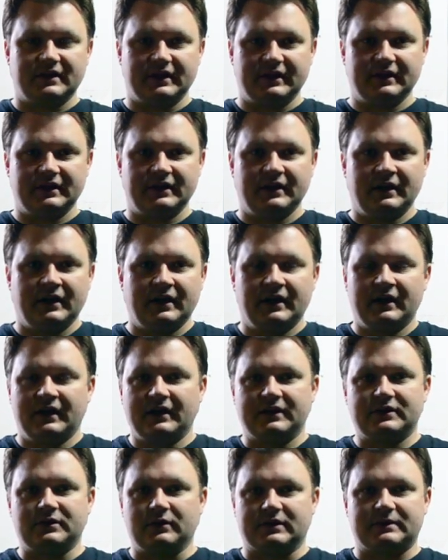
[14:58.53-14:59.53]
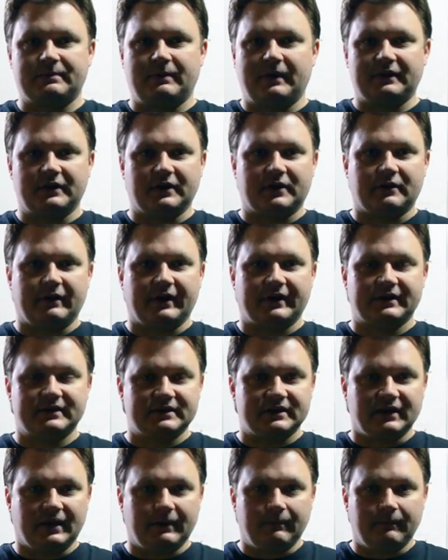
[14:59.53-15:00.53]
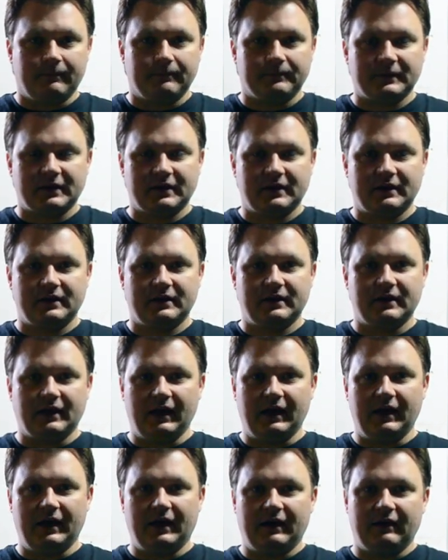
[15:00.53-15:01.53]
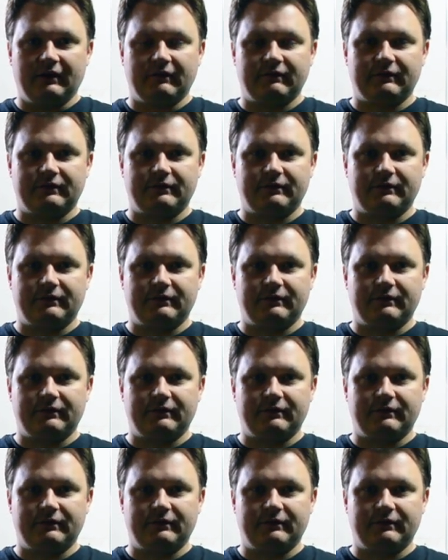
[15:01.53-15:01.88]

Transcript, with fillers: They talks about the correct um, uh,